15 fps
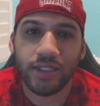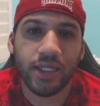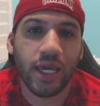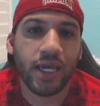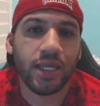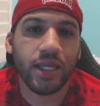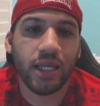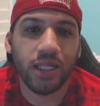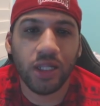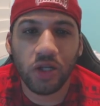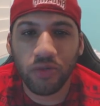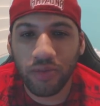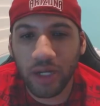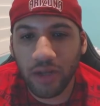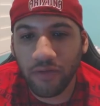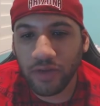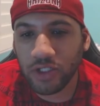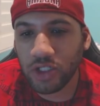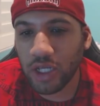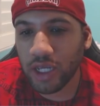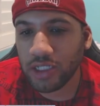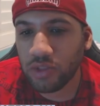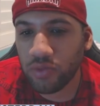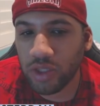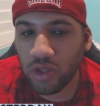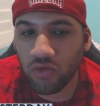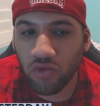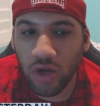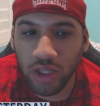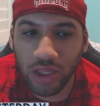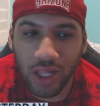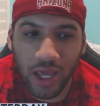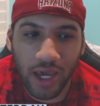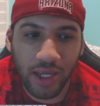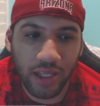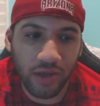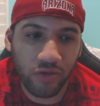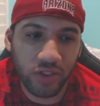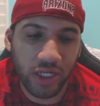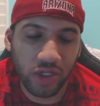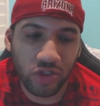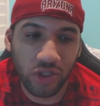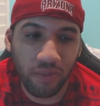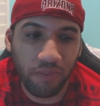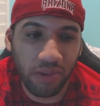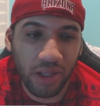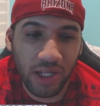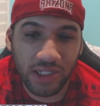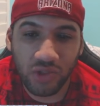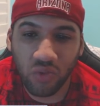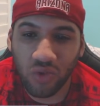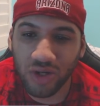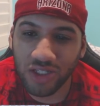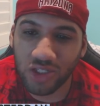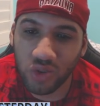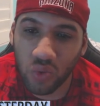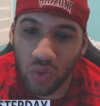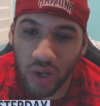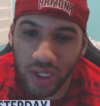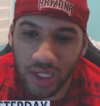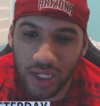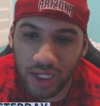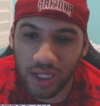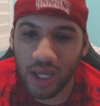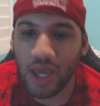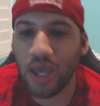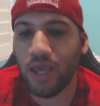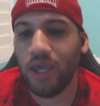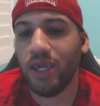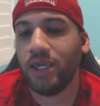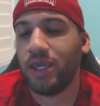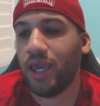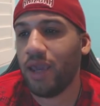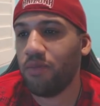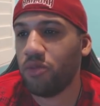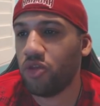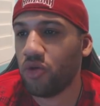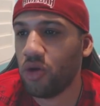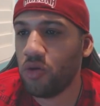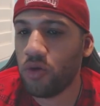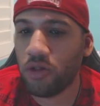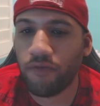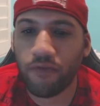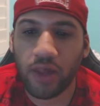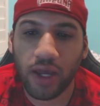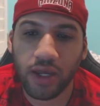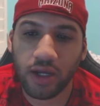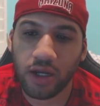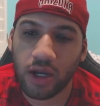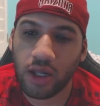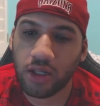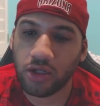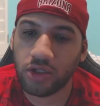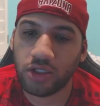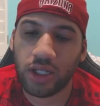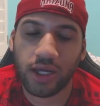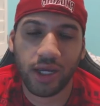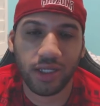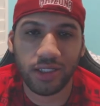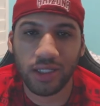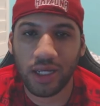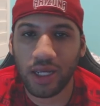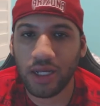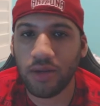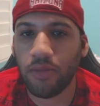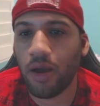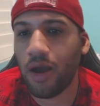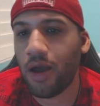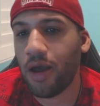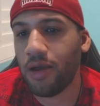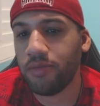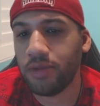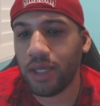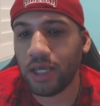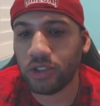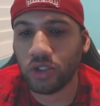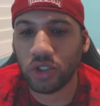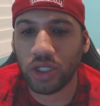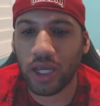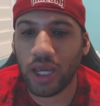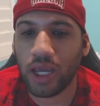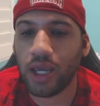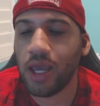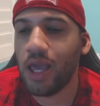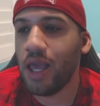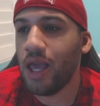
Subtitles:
taking a little bit of a chance with the run line. It was actually plus 120. It came through with flying colors. Like I said yesterday,